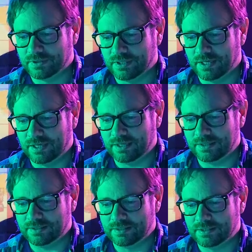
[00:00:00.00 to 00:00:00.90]

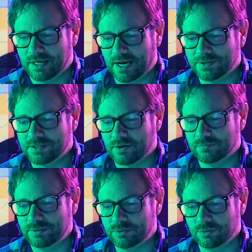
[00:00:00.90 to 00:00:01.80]
I think that
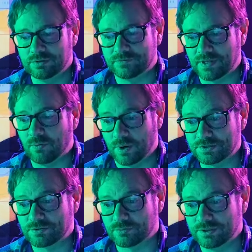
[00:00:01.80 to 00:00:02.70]
would be cool if that
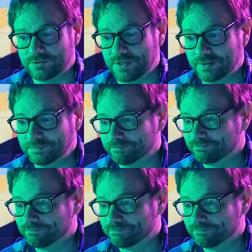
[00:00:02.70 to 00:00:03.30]
was a real thing.